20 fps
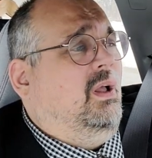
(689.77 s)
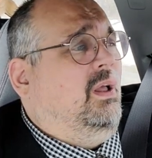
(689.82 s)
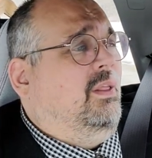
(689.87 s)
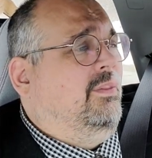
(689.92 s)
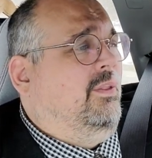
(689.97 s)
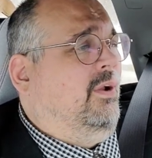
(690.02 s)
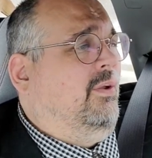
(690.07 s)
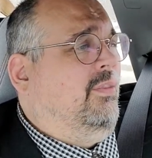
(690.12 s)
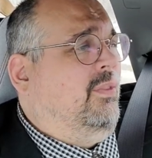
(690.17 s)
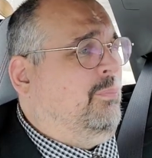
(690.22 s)

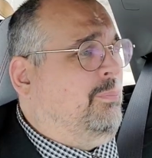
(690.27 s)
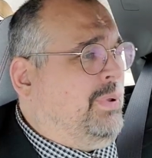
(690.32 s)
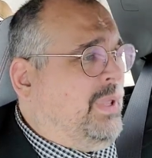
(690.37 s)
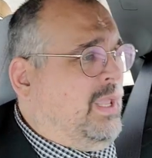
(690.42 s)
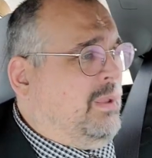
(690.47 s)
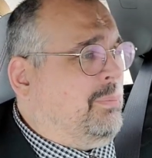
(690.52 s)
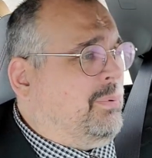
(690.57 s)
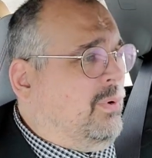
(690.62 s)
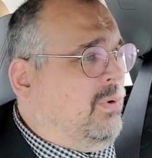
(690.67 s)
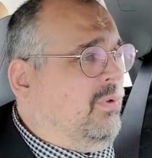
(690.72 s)
They're the
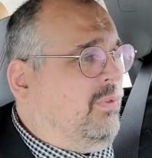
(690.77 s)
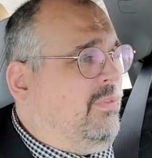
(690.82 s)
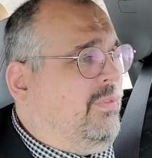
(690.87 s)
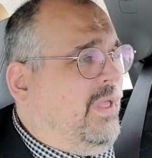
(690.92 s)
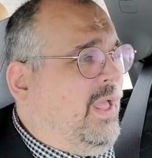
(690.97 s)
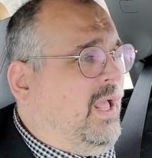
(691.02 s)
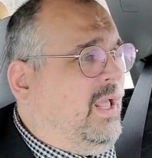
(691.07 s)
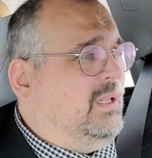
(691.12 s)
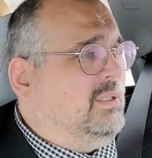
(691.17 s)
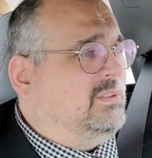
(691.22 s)
people
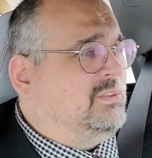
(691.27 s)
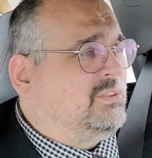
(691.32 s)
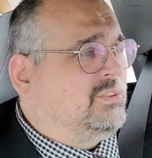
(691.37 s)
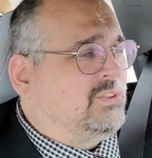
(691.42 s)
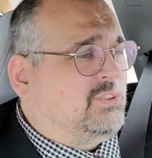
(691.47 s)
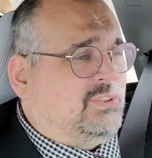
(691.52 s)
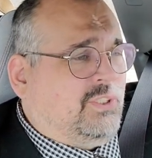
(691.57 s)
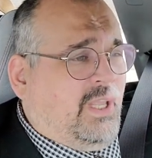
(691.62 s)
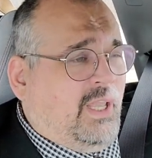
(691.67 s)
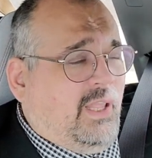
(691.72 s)
that
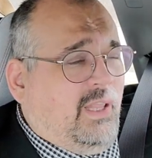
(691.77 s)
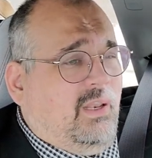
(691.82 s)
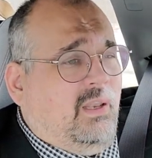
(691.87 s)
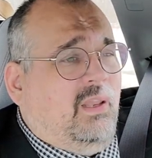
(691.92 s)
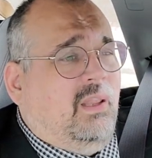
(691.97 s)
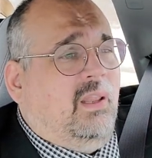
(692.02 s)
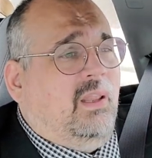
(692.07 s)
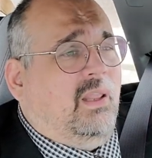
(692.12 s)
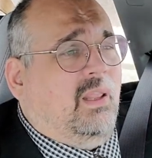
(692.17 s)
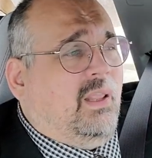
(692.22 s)
sit
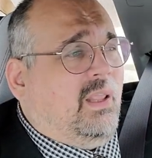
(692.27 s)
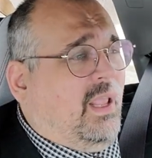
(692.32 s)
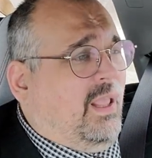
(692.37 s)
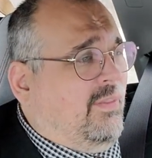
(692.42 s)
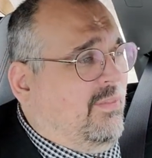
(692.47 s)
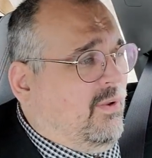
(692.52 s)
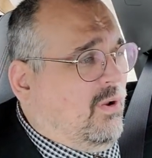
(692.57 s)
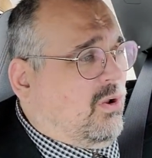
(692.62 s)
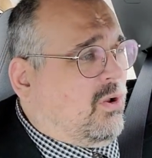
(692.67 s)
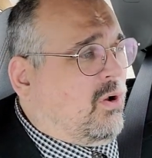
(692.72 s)

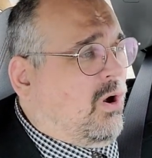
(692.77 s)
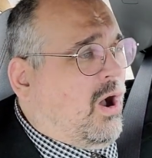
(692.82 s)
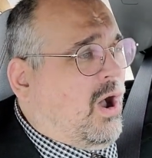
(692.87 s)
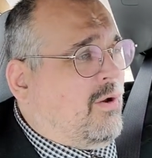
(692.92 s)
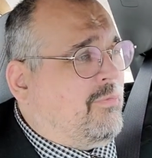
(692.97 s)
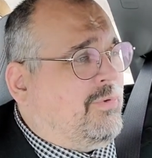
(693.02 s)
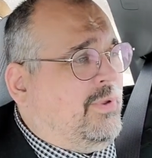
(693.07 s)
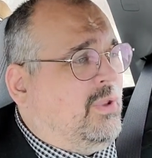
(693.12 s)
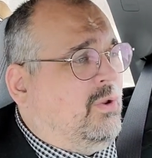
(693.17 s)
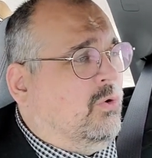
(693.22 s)
in their
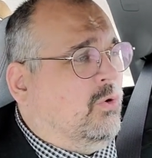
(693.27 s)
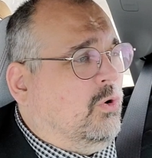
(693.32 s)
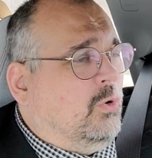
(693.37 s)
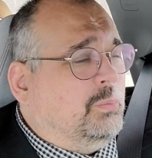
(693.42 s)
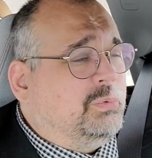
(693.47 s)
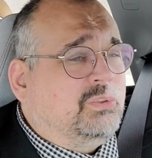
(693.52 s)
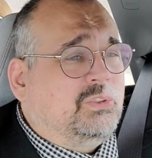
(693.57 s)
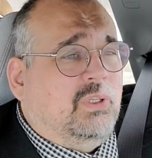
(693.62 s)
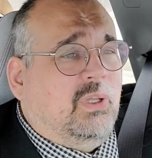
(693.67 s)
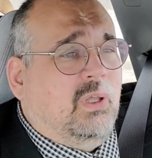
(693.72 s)
coffee
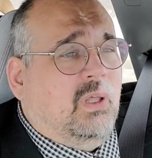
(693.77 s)
groups